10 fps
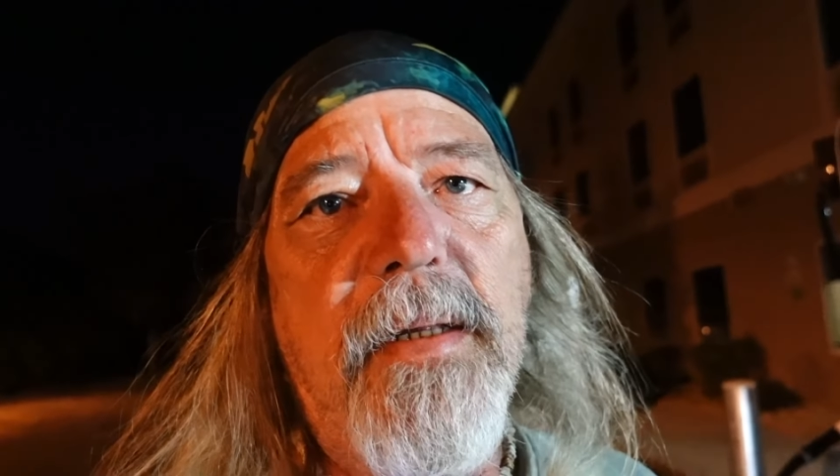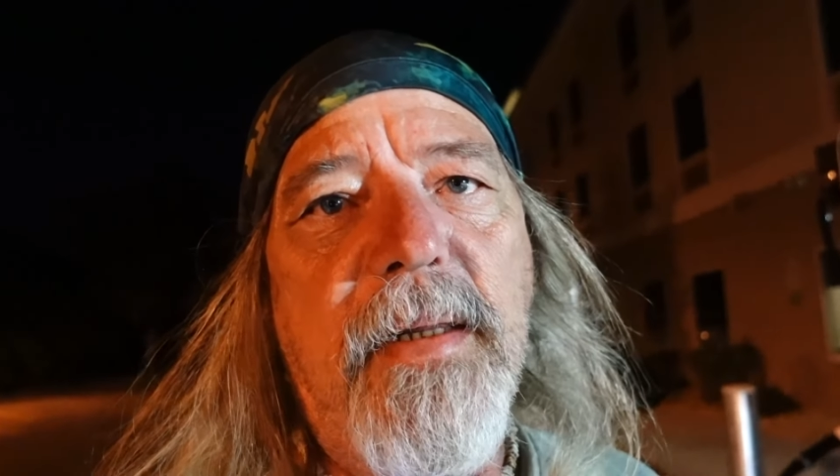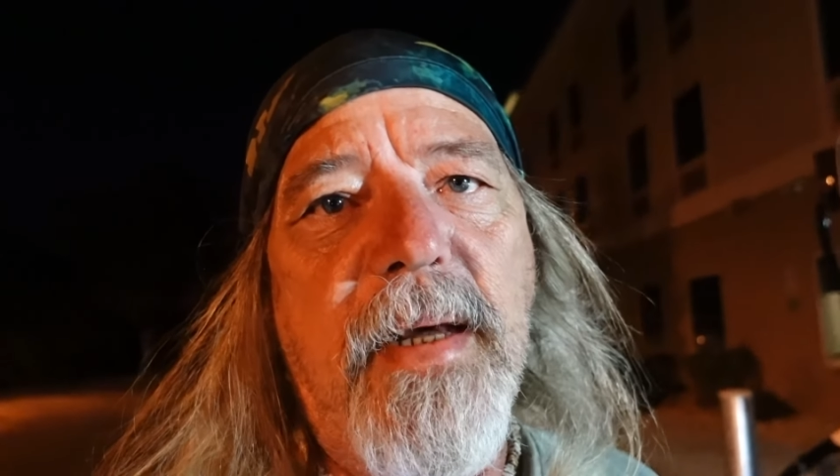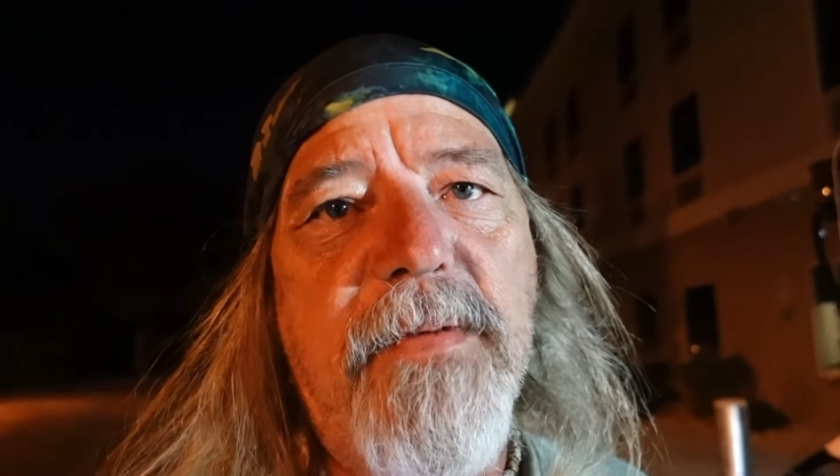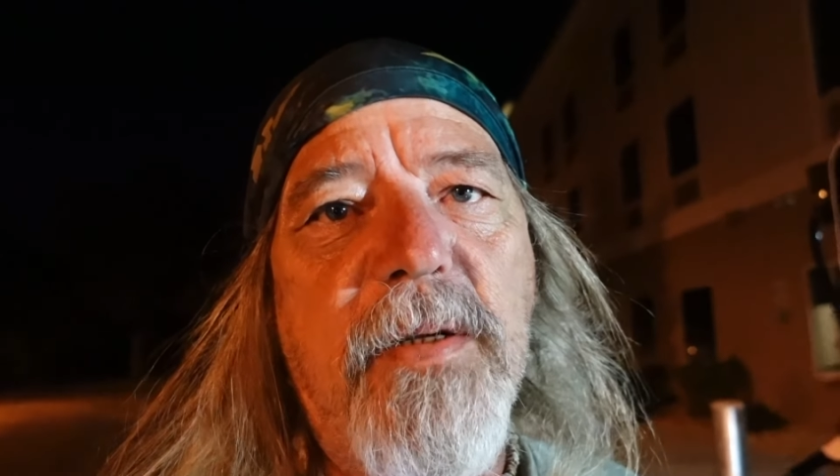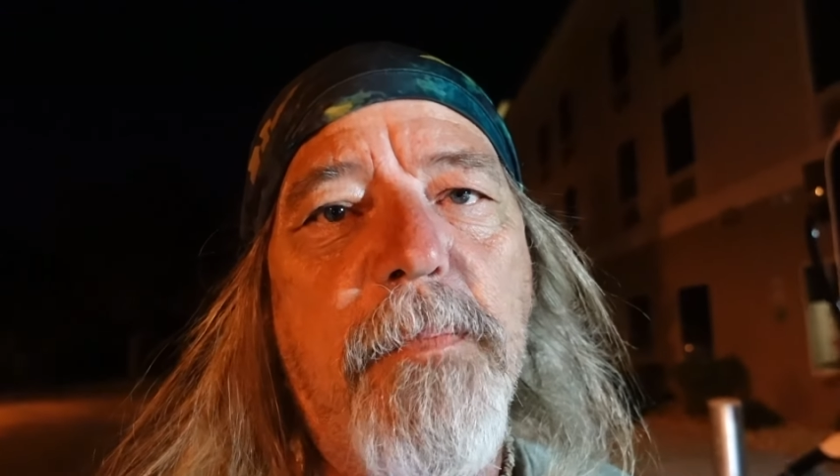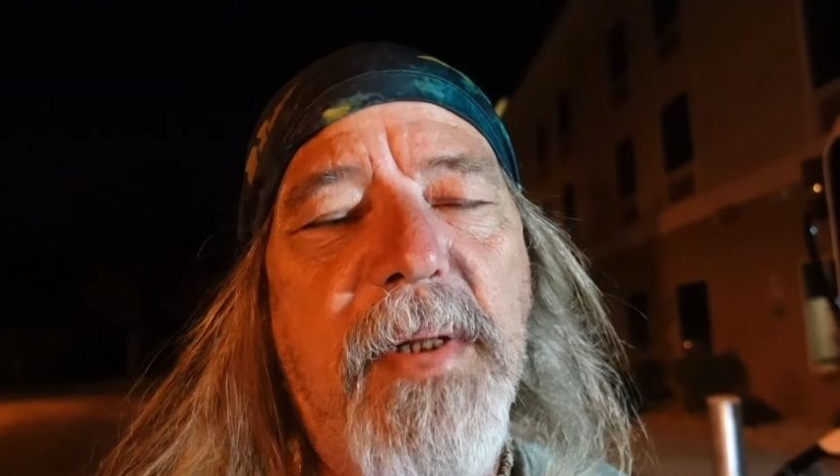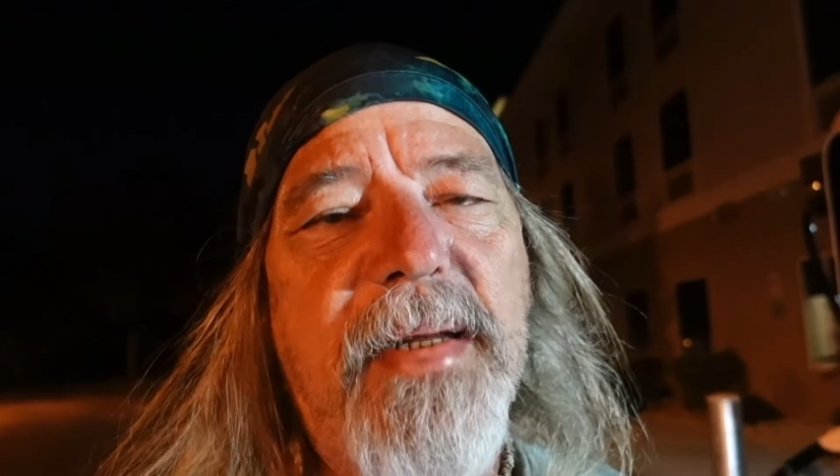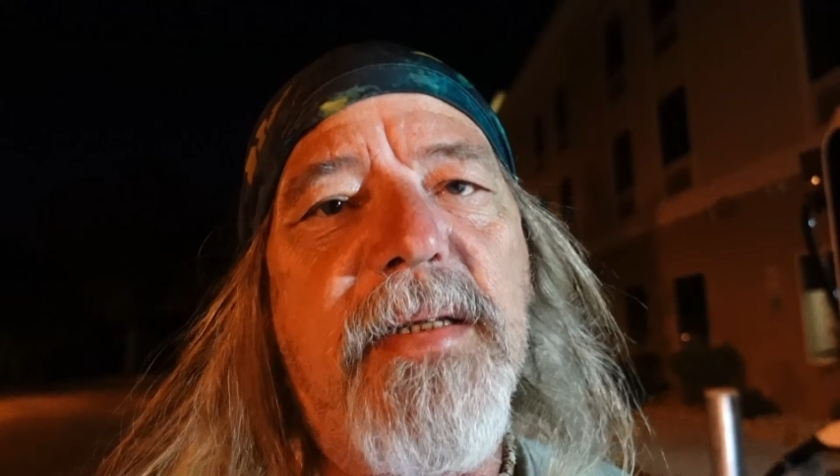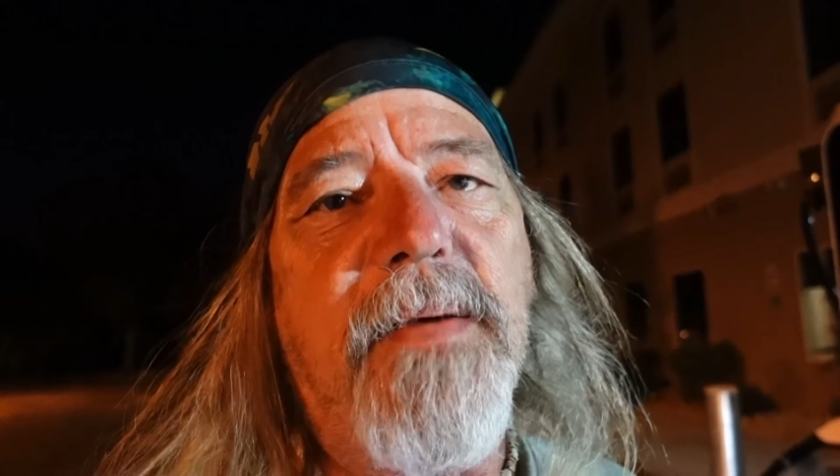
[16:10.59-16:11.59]
They have some
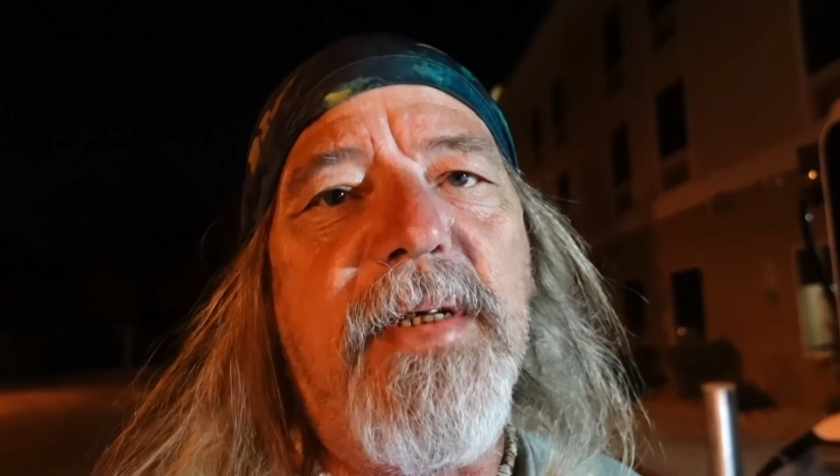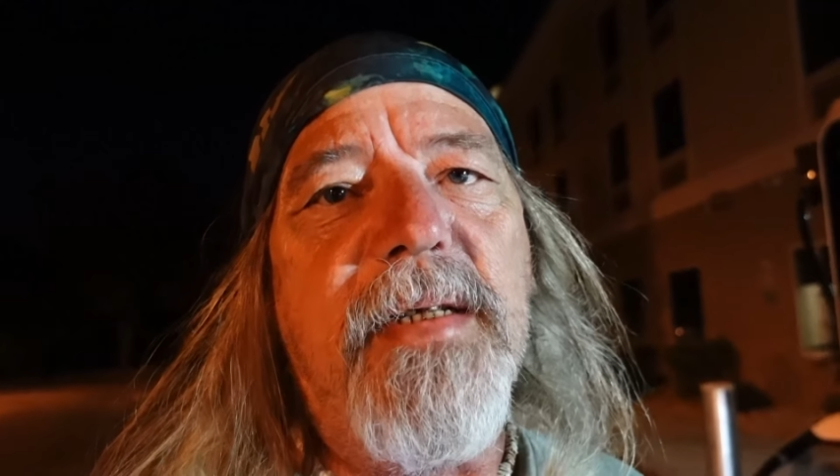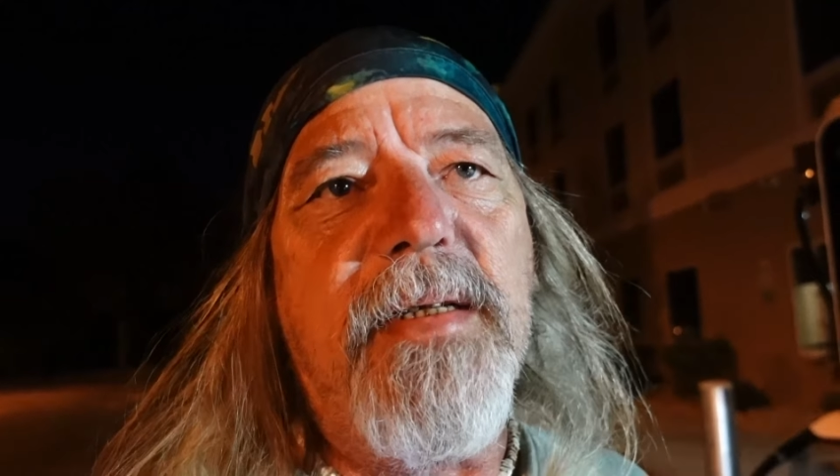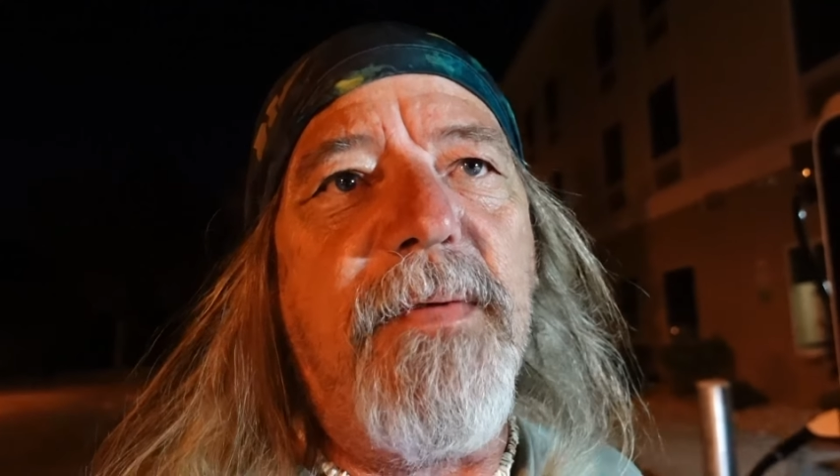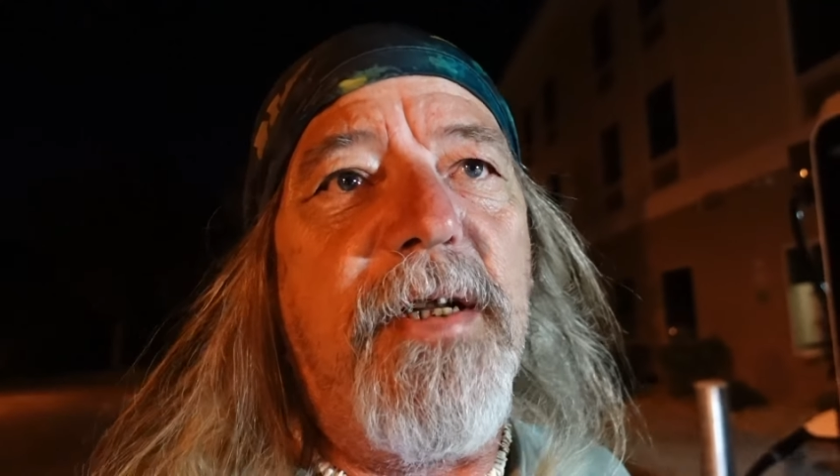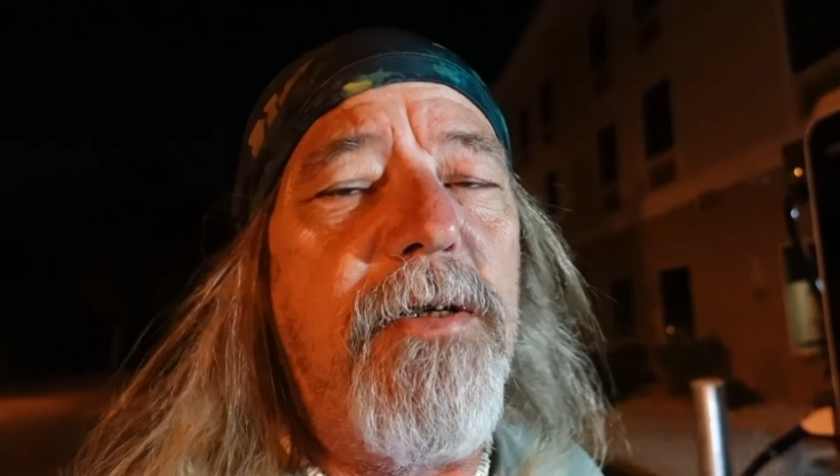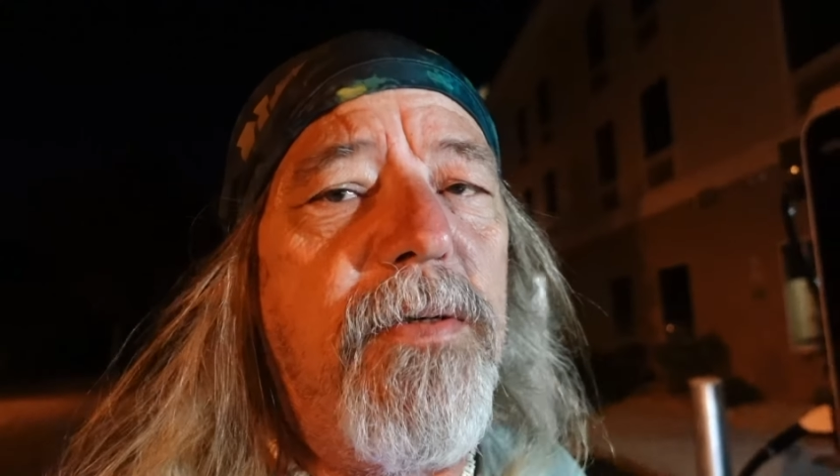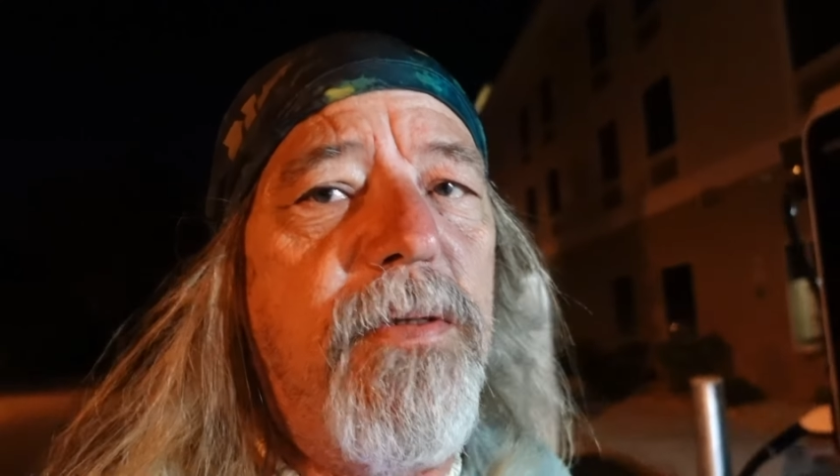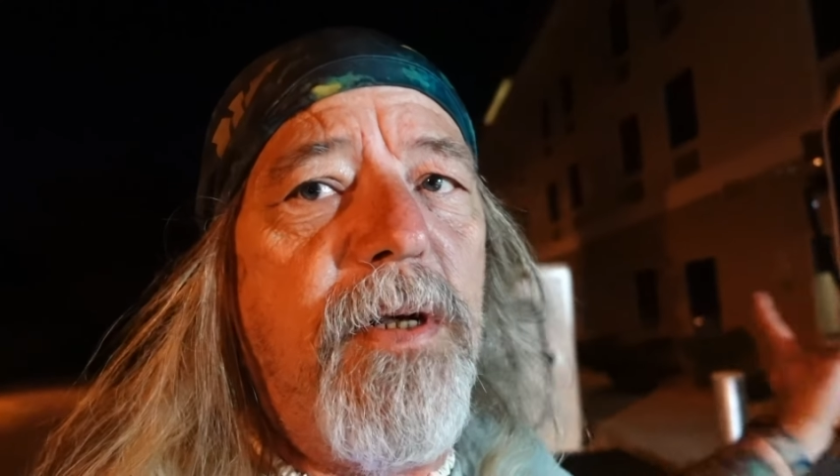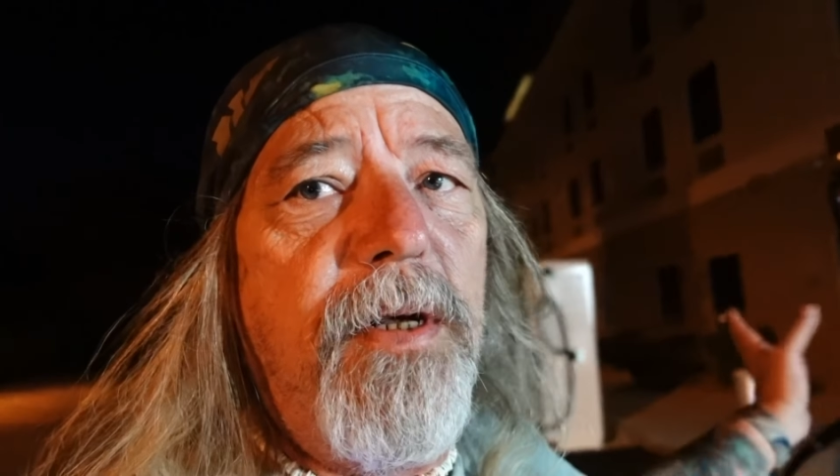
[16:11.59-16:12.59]
Blink
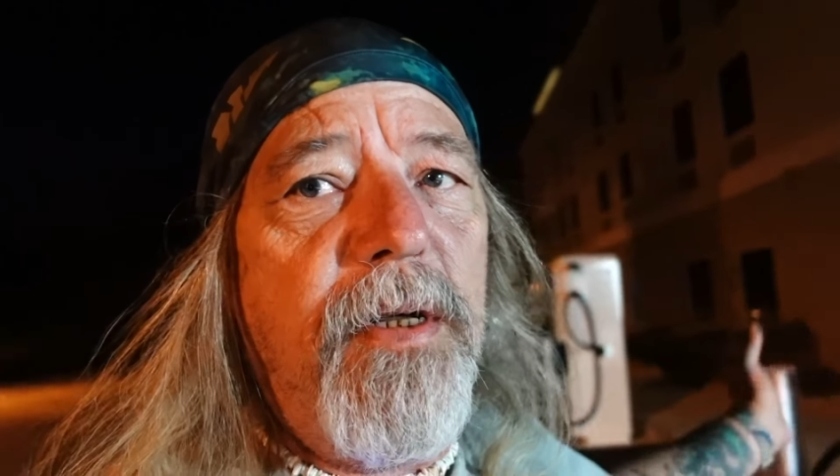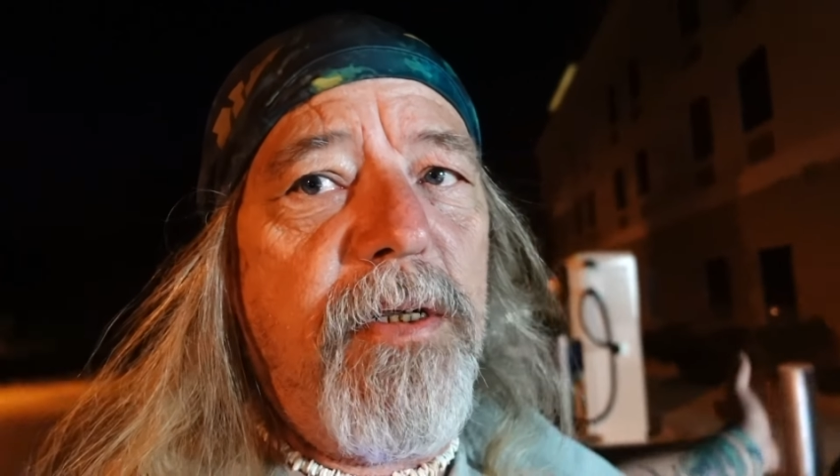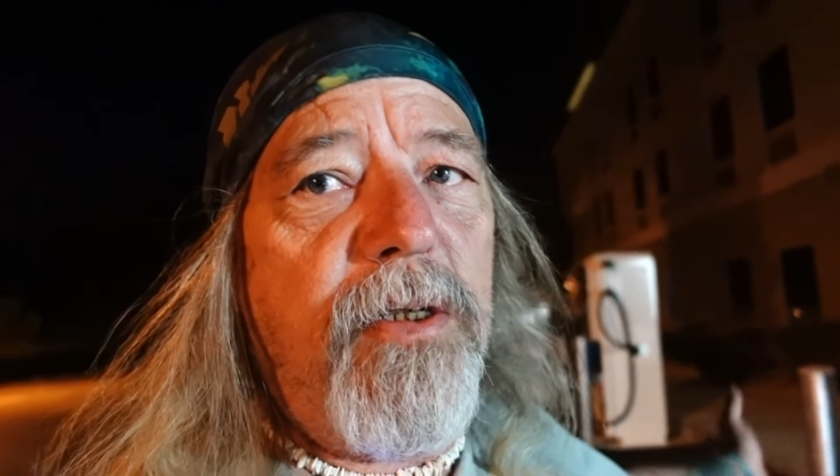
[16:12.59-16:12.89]
1772s.